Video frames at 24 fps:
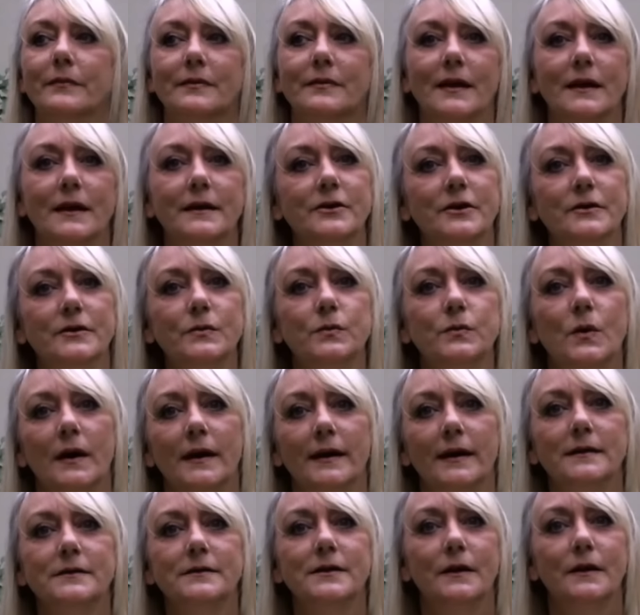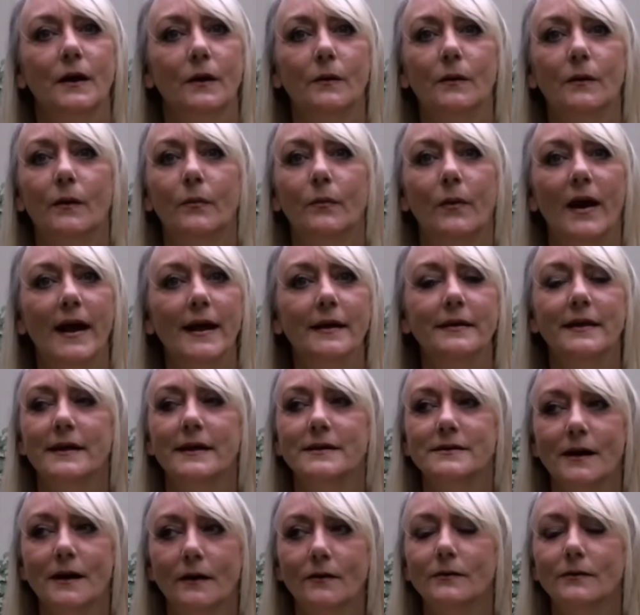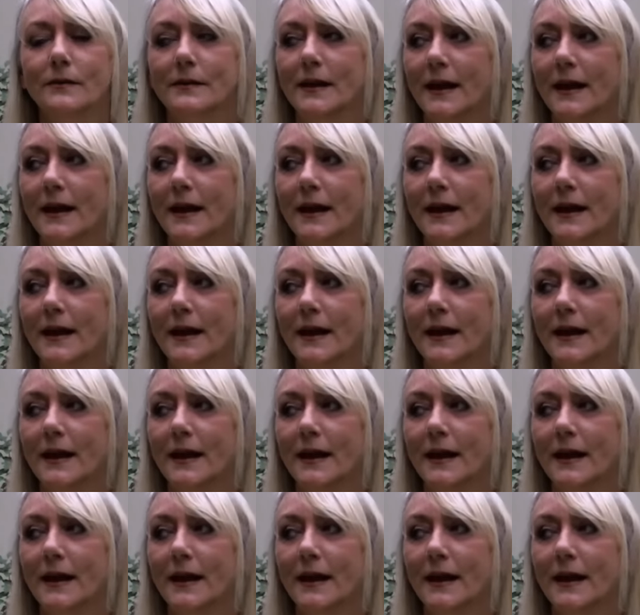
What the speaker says: They just want it to go away. They don't